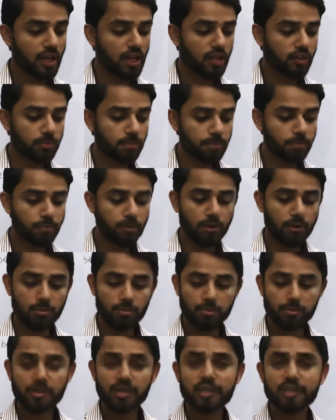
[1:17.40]
So
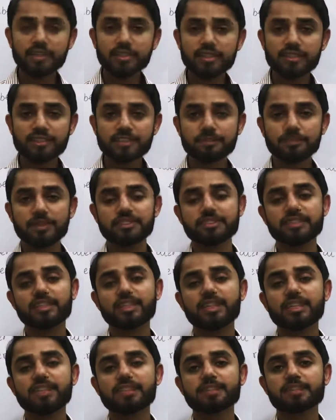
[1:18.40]
probability is
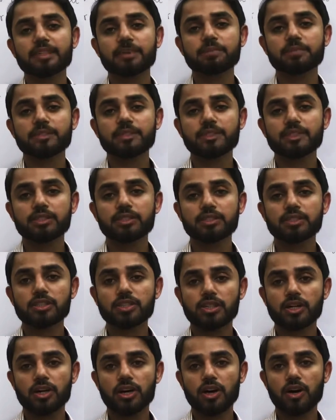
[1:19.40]
basically
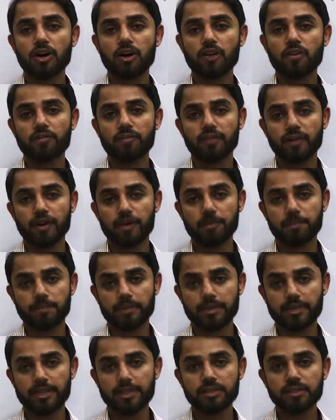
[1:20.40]
something of
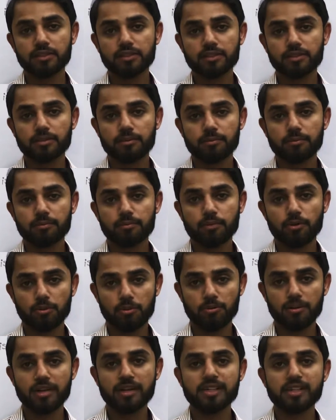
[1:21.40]
happening.
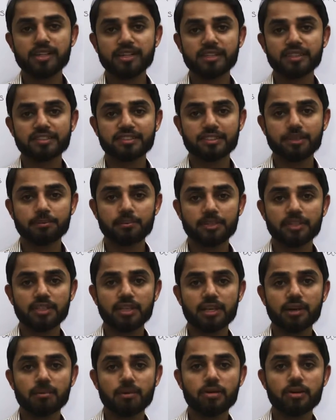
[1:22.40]
Probability is something
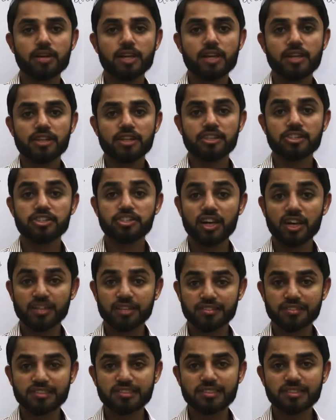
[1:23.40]
about the
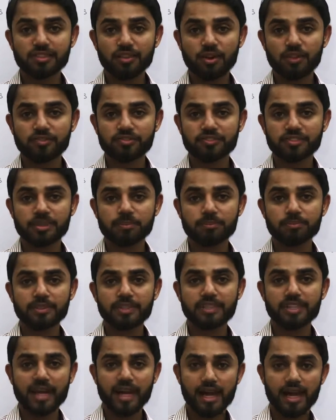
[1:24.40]
chances of
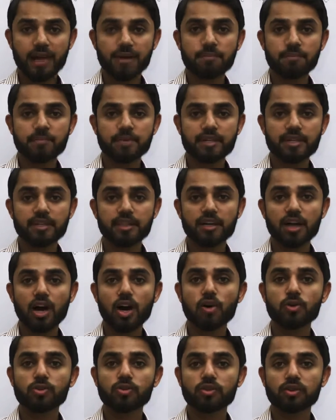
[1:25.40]
something happening
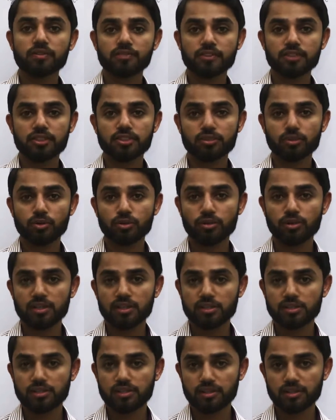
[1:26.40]
out of the
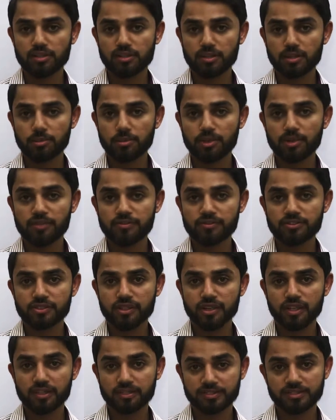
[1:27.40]
total number of
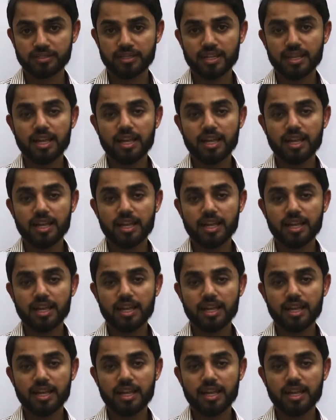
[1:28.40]
chance.